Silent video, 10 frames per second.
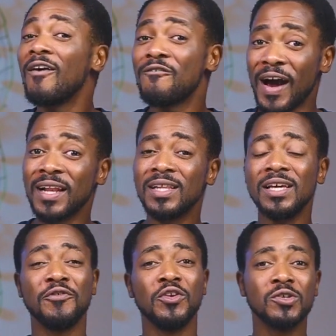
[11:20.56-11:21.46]
Finally,
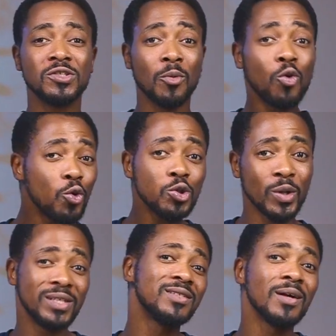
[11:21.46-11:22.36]
if you know some cool
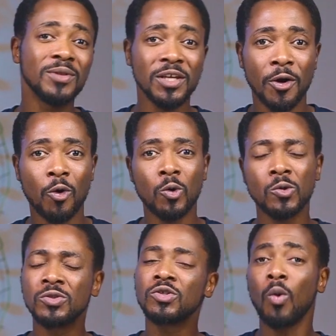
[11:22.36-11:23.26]

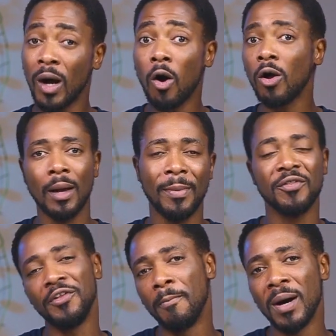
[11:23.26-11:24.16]
20-something-year-olds who are all
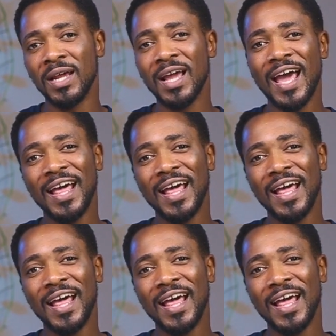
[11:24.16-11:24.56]
about their money,